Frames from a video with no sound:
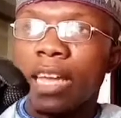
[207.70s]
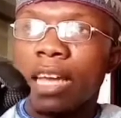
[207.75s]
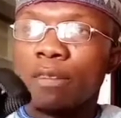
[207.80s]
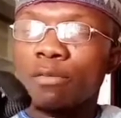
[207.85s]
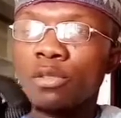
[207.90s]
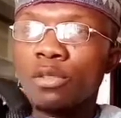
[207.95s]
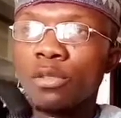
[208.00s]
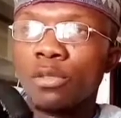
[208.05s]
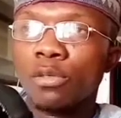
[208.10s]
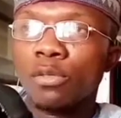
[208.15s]

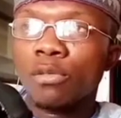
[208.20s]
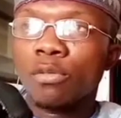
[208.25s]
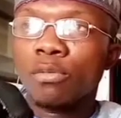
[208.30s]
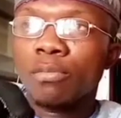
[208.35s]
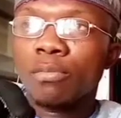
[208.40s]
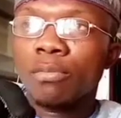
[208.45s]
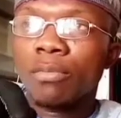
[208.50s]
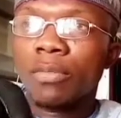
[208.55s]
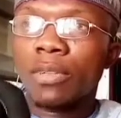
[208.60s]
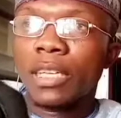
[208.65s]
have to
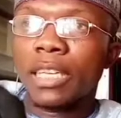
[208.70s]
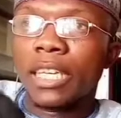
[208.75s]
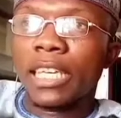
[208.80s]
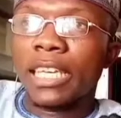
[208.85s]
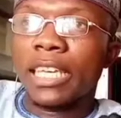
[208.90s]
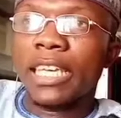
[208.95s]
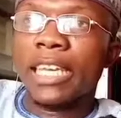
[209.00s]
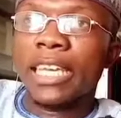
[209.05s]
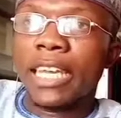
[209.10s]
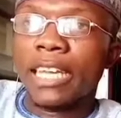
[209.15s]

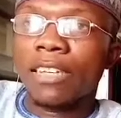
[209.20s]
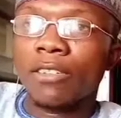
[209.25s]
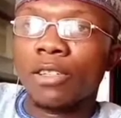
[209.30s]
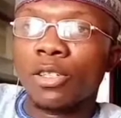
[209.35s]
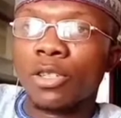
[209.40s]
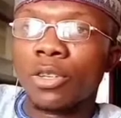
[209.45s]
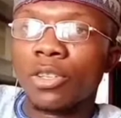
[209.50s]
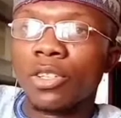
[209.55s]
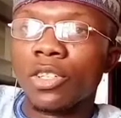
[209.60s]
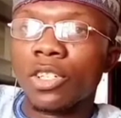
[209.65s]
key in
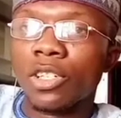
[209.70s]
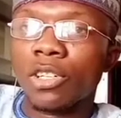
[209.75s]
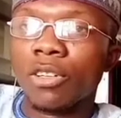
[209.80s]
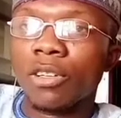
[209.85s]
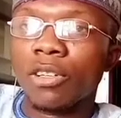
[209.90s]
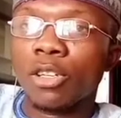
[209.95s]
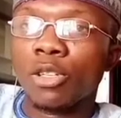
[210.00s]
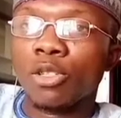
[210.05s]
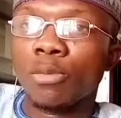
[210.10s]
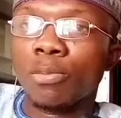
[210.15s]
resources in
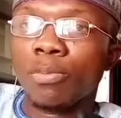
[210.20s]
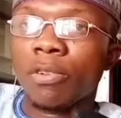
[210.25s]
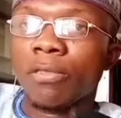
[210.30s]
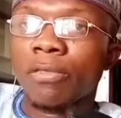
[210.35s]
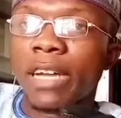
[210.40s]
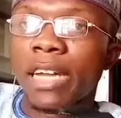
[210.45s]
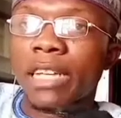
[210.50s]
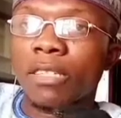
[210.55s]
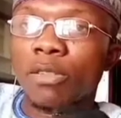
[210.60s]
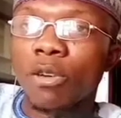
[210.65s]
order to
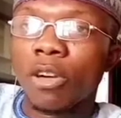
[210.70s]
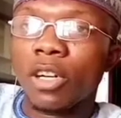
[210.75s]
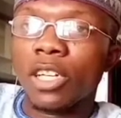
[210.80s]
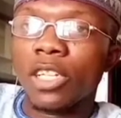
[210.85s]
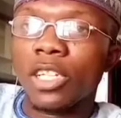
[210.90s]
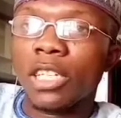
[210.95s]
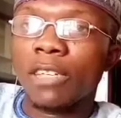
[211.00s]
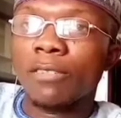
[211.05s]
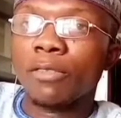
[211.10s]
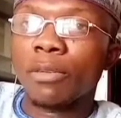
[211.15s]
provide
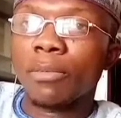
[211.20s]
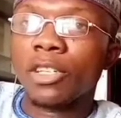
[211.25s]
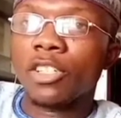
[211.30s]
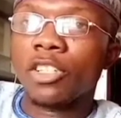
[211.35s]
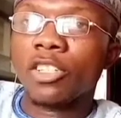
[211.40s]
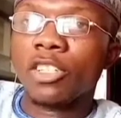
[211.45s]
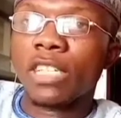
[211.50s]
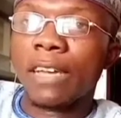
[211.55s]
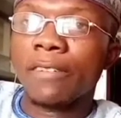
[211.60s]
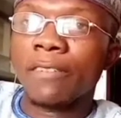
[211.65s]
quality
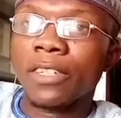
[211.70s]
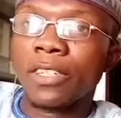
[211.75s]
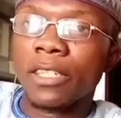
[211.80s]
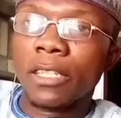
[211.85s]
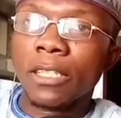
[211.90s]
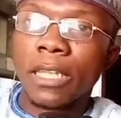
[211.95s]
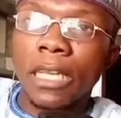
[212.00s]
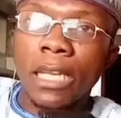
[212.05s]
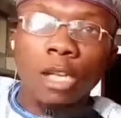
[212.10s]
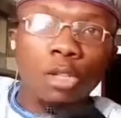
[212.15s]
information
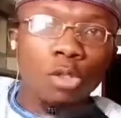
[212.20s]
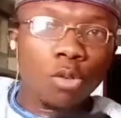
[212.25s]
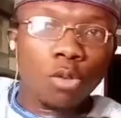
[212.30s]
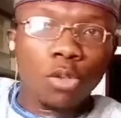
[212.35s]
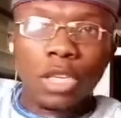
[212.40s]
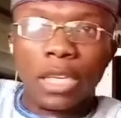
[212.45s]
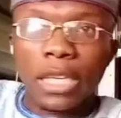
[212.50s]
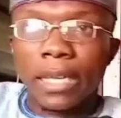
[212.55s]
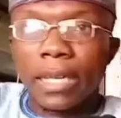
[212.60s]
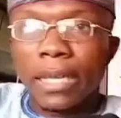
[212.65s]
services to
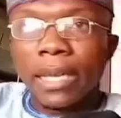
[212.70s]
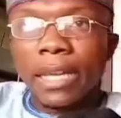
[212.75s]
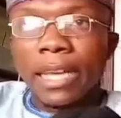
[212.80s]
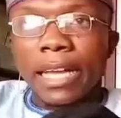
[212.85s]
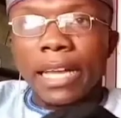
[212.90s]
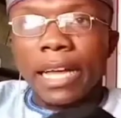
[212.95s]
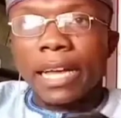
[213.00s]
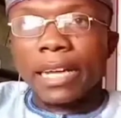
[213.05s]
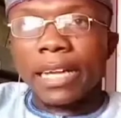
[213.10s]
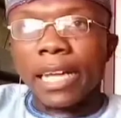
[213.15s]
the
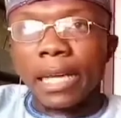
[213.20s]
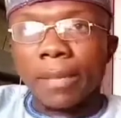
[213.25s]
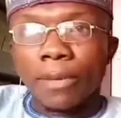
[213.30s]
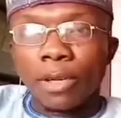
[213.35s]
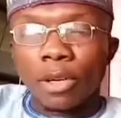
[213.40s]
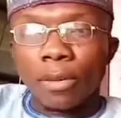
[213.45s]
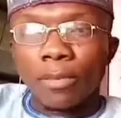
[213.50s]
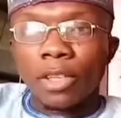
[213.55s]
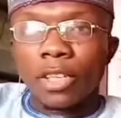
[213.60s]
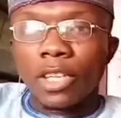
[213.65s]

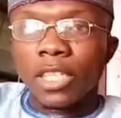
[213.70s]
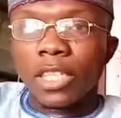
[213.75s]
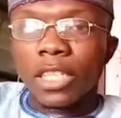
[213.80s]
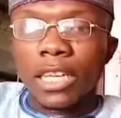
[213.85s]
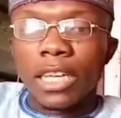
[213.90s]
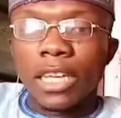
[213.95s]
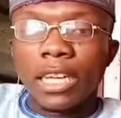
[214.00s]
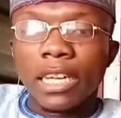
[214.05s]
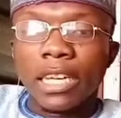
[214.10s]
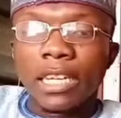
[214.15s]
academic
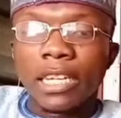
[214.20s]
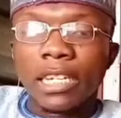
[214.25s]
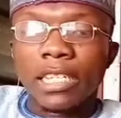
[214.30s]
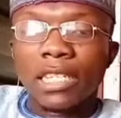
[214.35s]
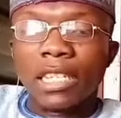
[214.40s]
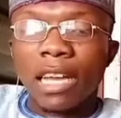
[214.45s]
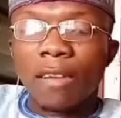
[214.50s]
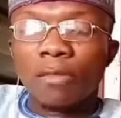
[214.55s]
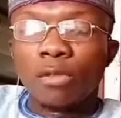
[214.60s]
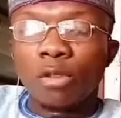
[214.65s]
community. Then the
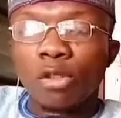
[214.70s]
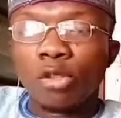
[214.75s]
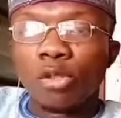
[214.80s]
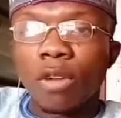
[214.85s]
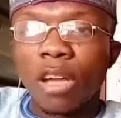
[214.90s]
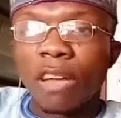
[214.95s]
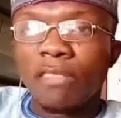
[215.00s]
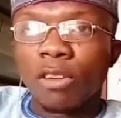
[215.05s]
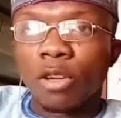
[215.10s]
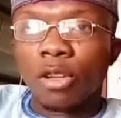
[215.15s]
staff will
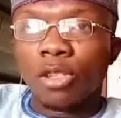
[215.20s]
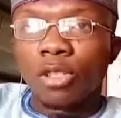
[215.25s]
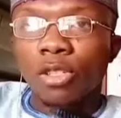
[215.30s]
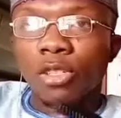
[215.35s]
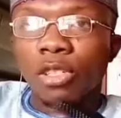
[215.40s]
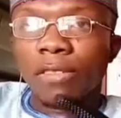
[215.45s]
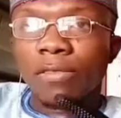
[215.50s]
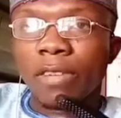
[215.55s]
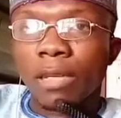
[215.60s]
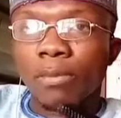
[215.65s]
also have a
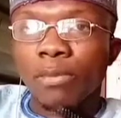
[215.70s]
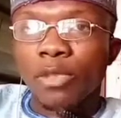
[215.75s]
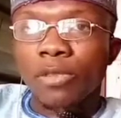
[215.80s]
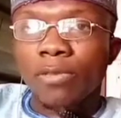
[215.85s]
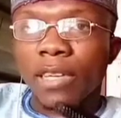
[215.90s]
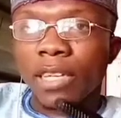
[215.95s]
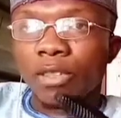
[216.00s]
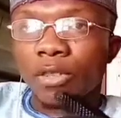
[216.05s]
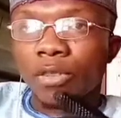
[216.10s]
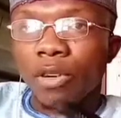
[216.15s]
conducive
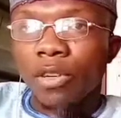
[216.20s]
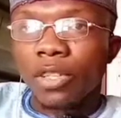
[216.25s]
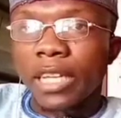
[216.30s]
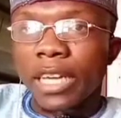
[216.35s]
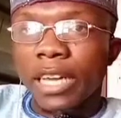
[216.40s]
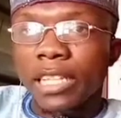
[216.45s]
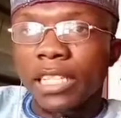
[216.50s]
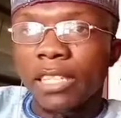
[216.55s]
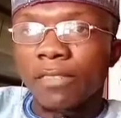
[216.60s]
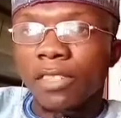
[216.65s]
atmosphere to run
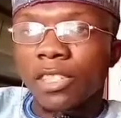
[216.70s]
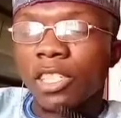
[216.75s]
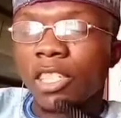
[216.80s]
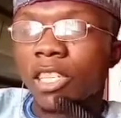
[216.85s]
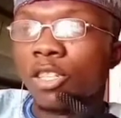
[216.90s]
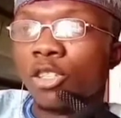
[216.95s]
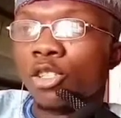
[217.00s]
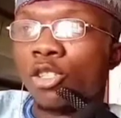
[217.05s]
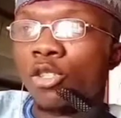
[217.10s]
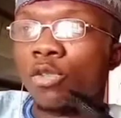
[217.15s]
the activities,
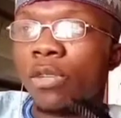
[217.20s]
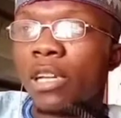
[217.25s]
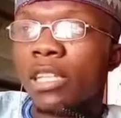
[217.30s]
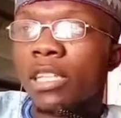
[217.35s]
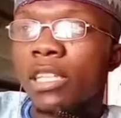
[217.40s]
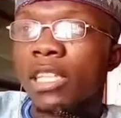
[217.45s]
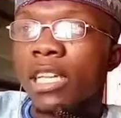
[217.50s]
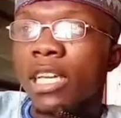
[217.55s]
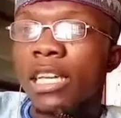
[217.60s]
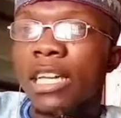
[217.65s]
and the
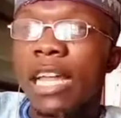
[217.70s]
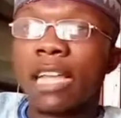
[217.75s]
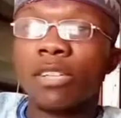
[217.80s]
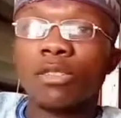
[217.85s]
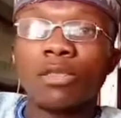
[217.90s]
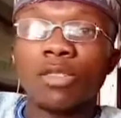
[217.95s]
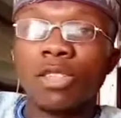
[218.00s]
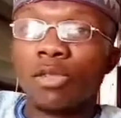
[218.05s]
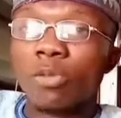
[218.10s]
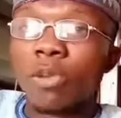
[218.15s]
students,
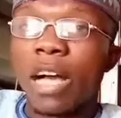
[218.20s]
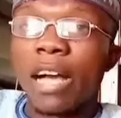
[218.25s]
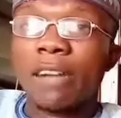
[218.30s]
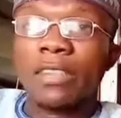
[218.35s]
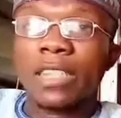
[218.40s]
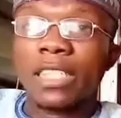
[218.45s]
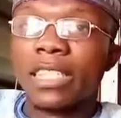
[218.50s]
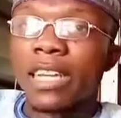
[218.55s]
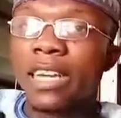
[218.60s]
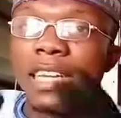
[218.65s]
that it will
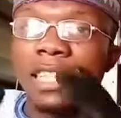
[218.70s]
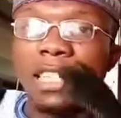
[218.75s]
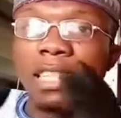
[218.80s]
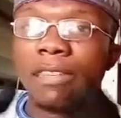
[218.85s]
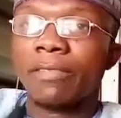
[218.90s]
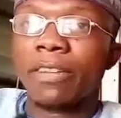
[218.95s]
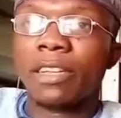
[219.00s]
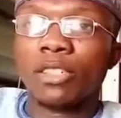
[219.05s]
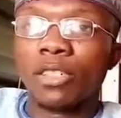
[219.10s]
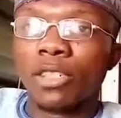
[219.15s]
have a direct
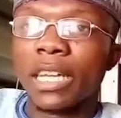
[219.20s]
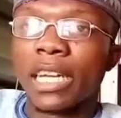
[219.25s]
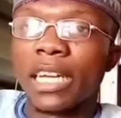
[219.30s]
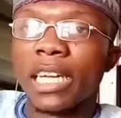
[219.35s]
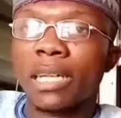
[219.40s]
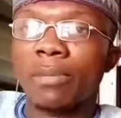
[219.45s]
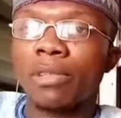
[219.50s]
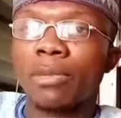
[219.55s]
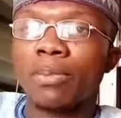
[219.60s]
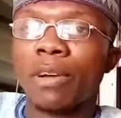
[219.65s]
effect on the
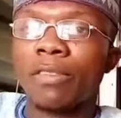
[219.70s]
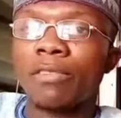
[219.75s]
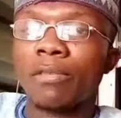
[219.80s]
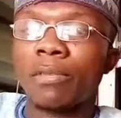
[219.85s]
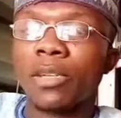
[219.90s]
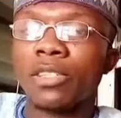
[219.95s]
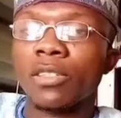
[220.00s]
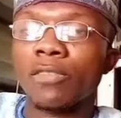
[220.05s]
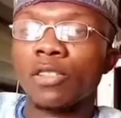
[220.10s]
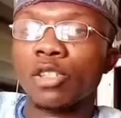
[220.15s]
academic
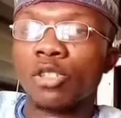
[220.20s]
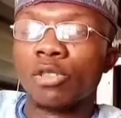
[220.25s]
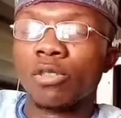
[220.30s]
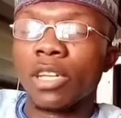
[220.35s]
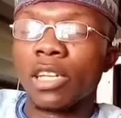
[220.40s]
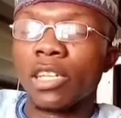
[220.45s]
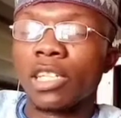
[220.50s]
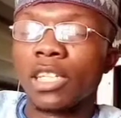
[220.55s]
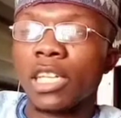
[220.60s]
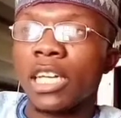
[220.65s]
performance of the
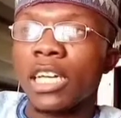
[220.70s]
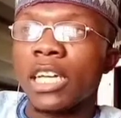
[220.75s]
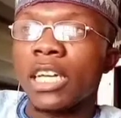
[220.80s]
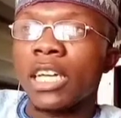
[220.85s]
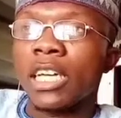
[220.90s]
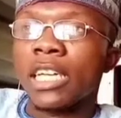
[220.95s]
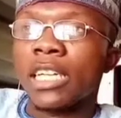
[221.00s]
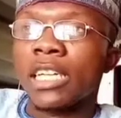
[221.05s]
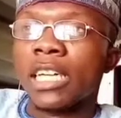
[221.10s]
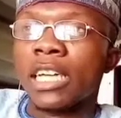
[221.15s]
students.
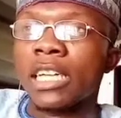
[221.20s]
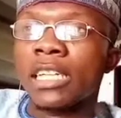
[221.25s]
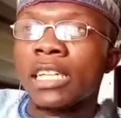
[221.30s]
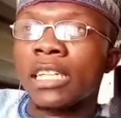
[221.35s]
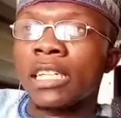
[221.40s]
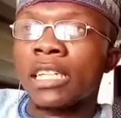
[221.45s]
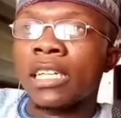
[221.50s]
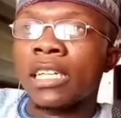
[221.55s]
Then